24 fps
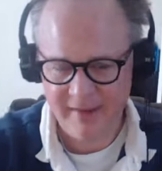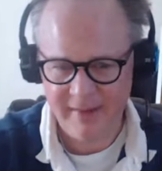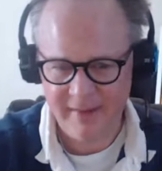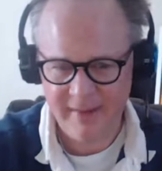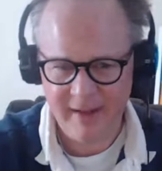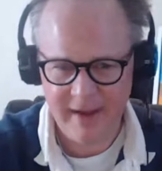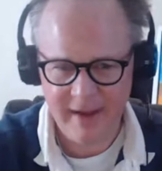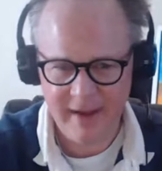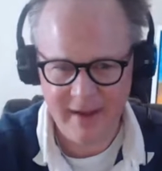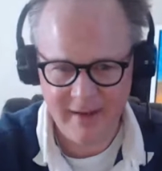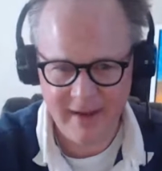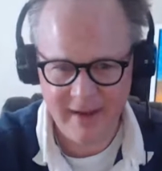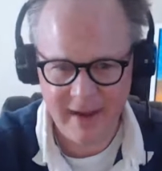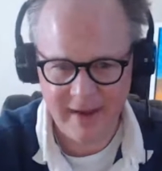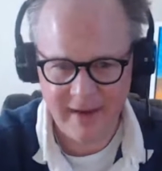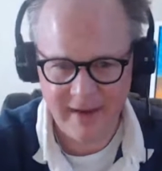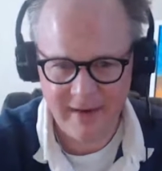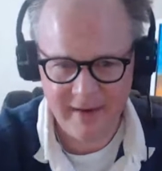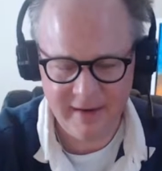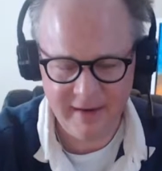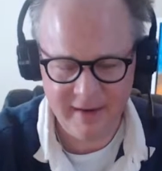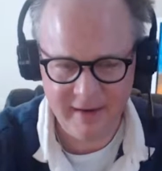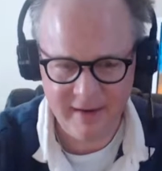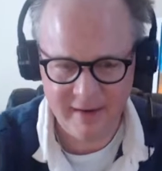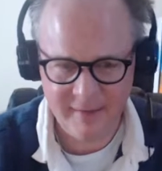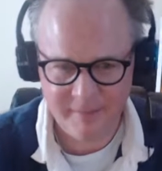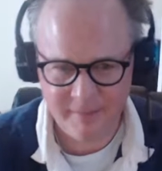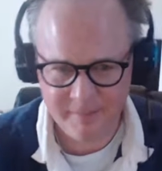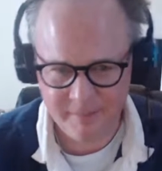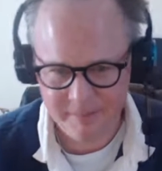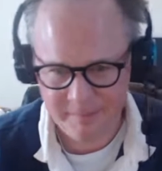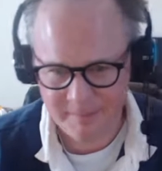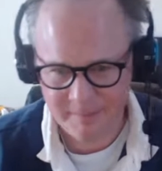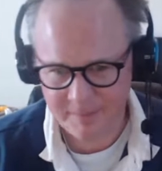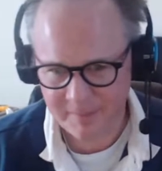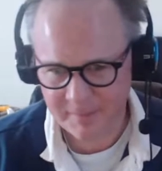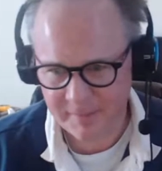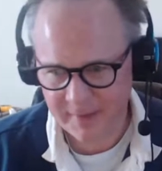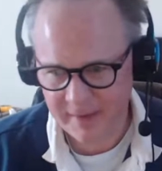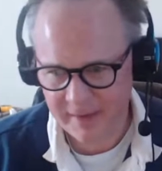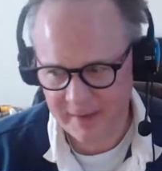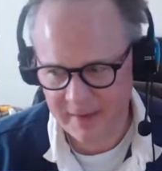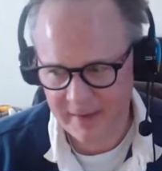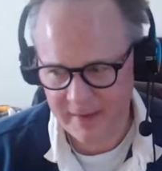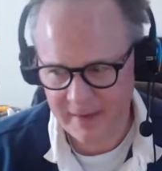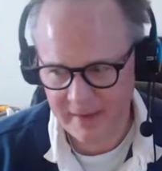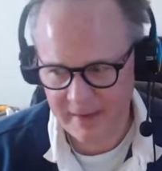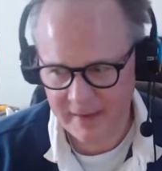that had gotten, I
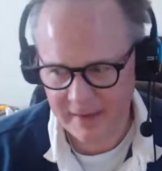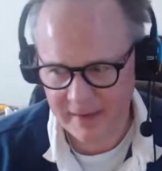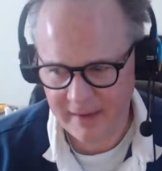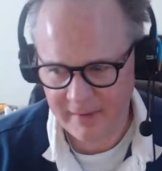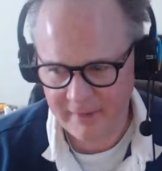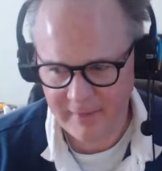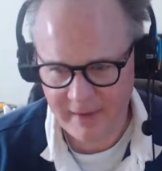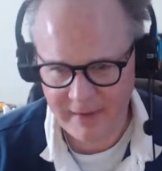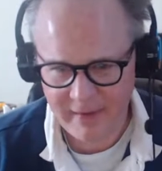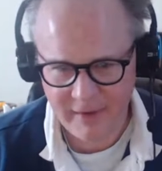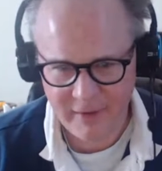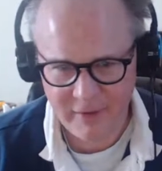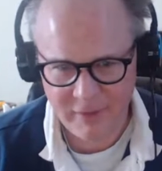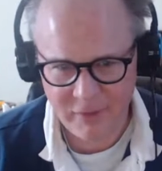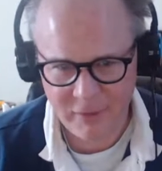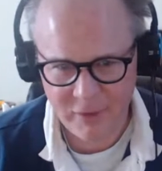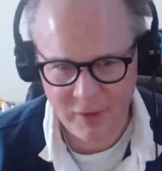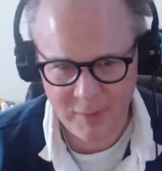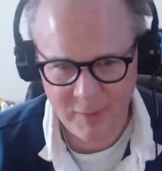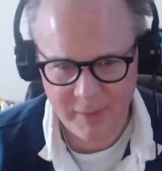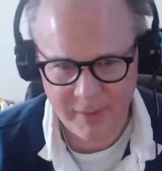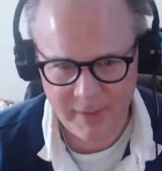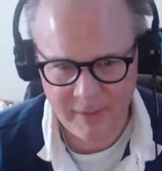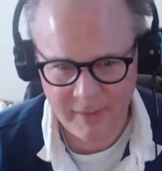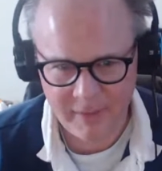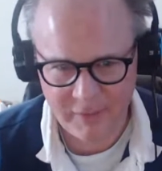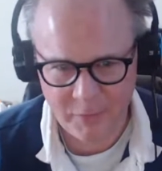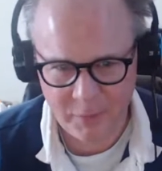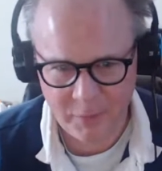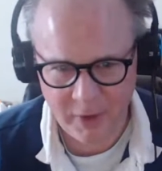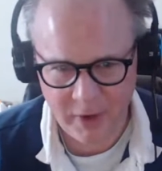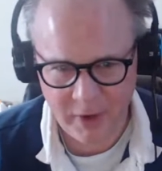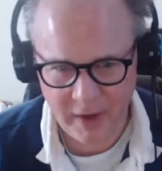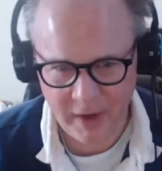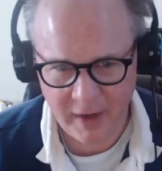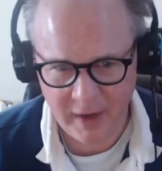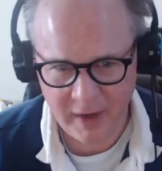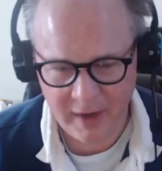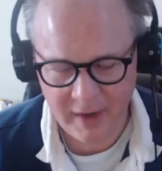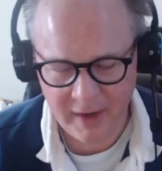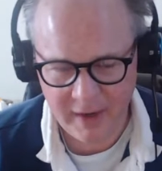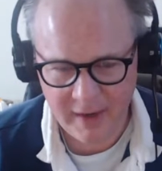guess I didn't trim it this spring.